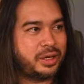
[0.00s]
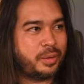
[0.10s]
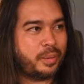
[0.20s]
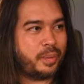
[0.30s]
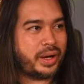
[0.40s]

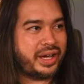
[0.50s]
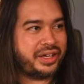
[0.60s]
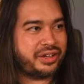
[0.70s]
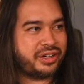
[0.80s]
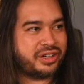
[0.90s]

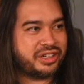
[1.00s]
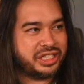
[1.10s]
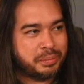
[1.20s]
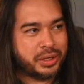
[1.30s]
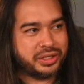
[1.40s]
YR
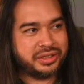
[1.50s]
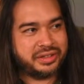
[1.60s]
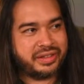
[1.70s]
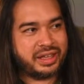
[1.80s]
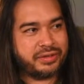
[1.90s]
Heba,
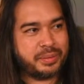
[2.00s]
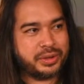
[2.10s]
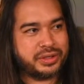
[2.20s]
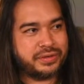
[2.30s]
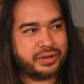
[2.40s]
thank you very
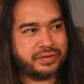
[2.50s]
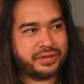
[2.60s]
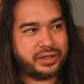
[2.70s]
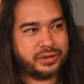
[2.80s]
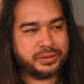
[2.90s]
much for the
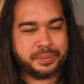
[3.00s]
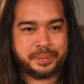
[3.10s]
follow.